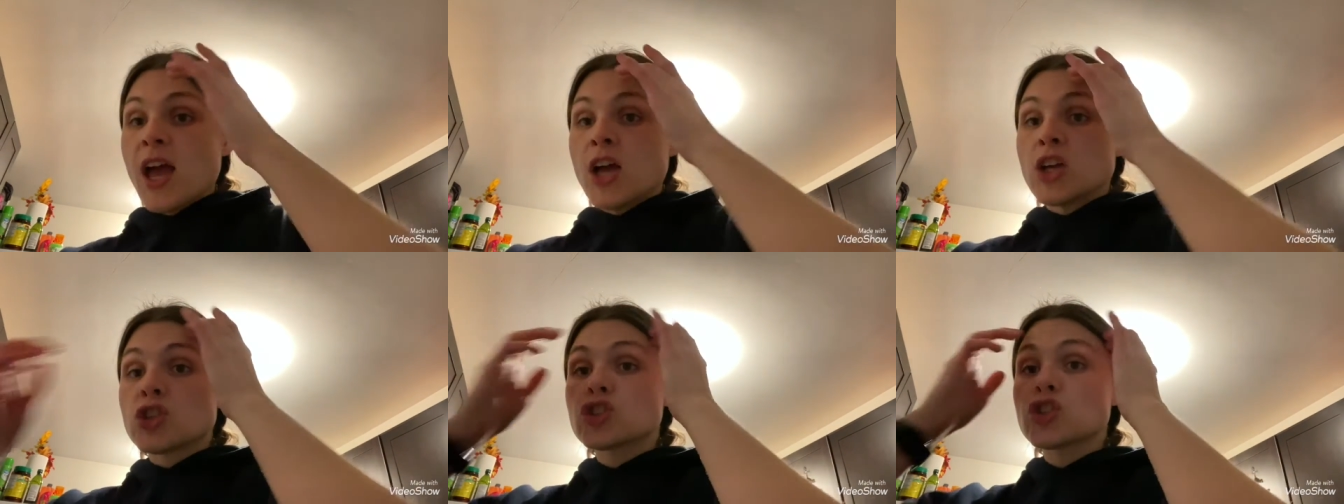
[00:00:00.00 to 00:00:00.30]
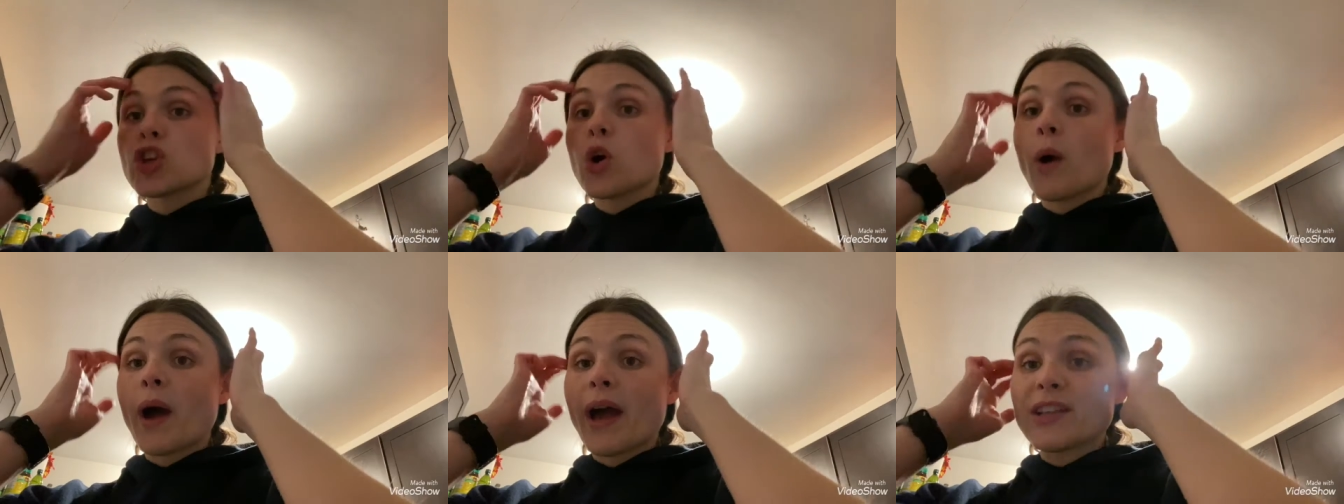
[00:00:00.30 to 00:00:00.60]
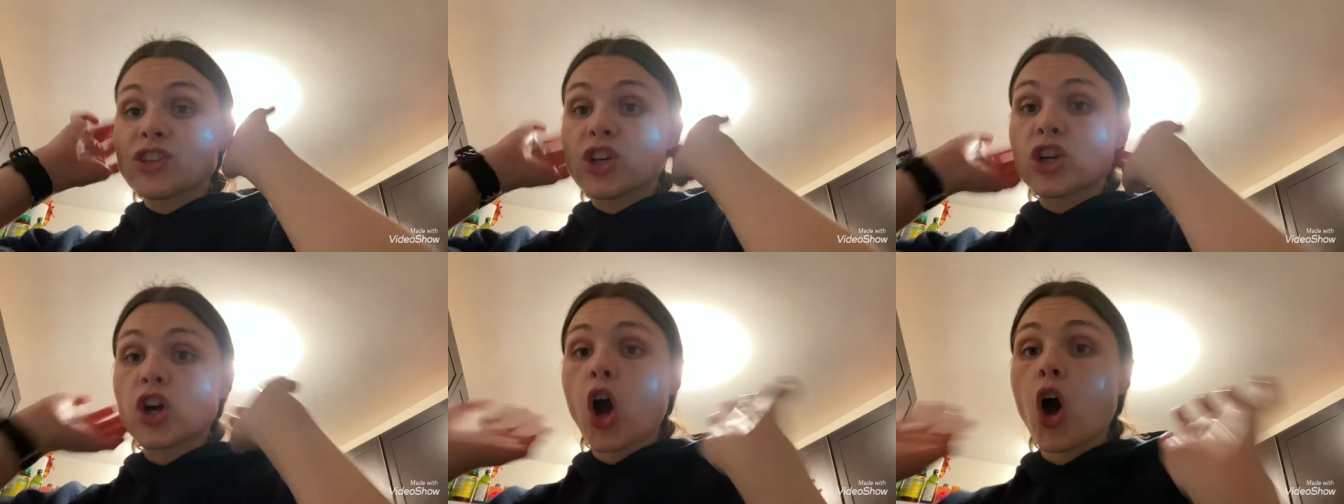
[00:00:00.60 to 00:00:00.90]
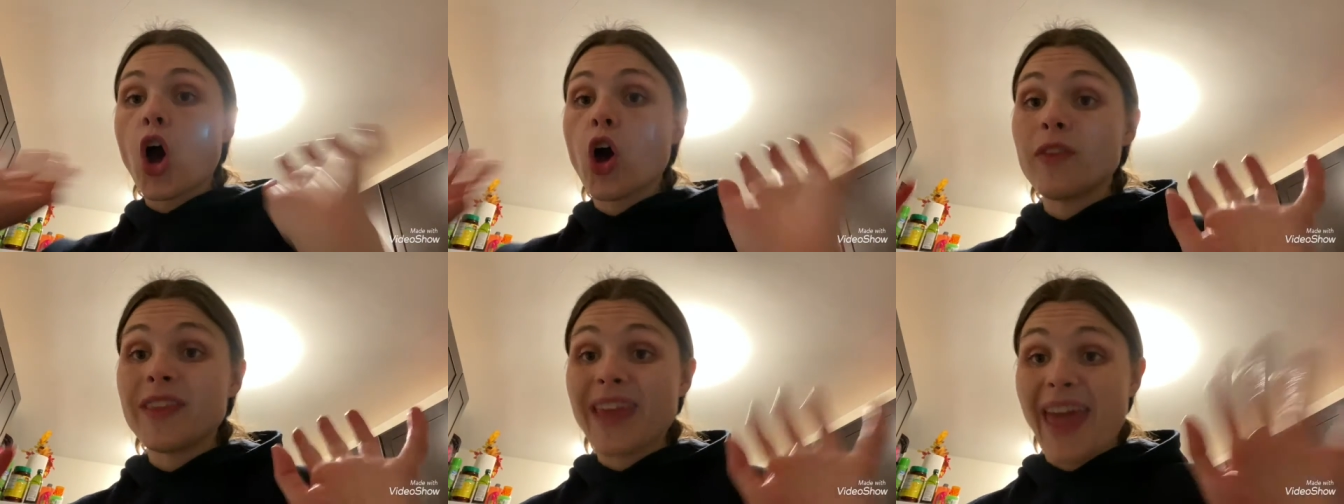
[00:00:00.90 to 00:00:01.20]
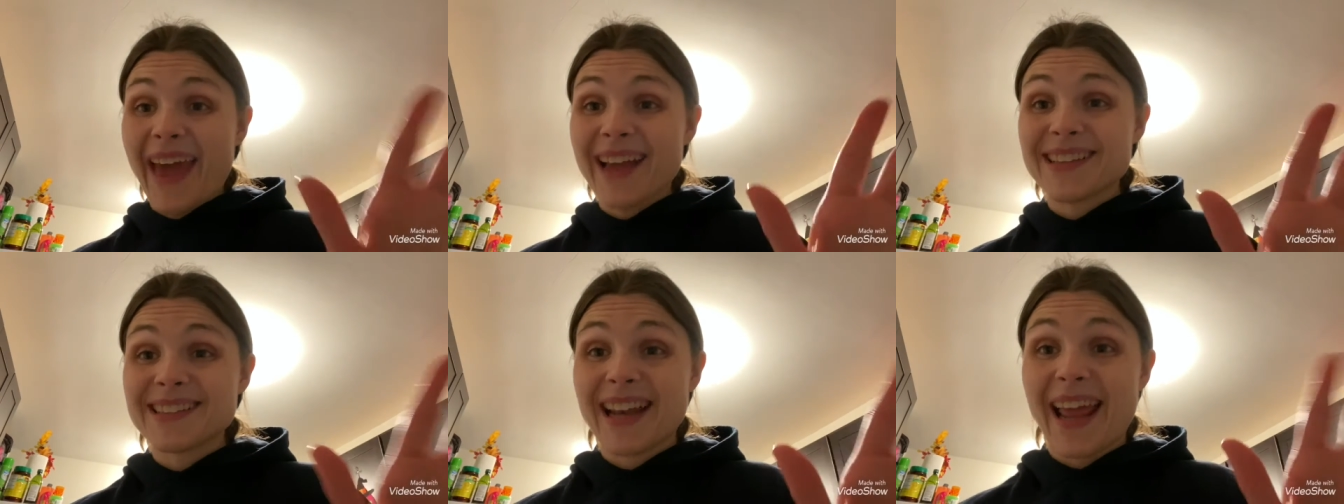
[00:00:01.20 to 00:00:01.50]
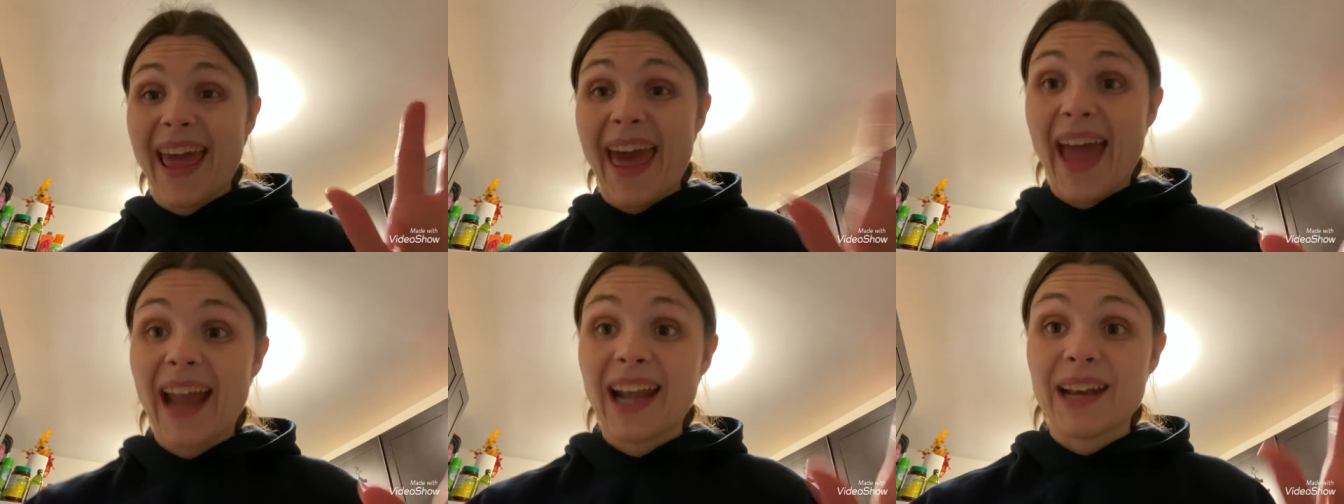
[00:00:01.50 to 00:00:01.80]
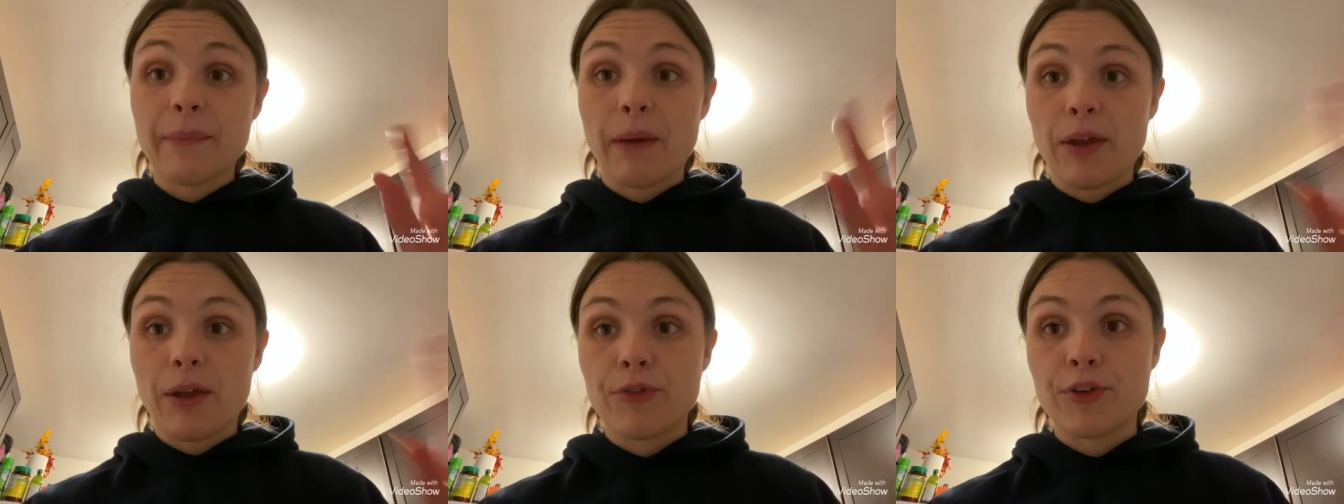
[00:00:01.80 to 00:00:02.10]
So I took all the eggs that I had in my